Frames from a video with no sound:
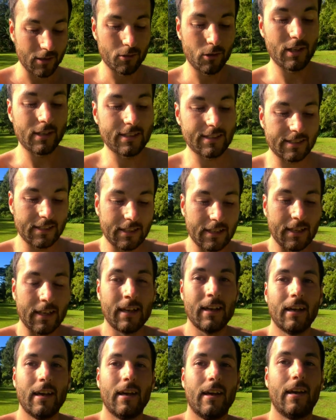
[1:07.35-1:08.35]
So you can see
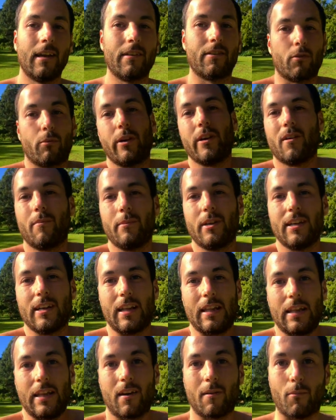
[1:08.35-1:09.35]
the real me
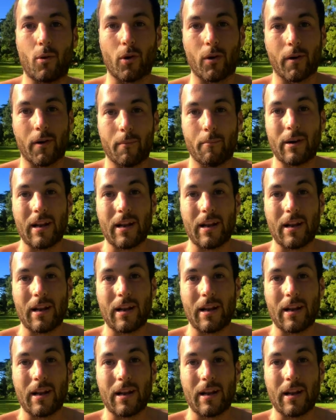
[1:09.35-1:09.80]
a little more.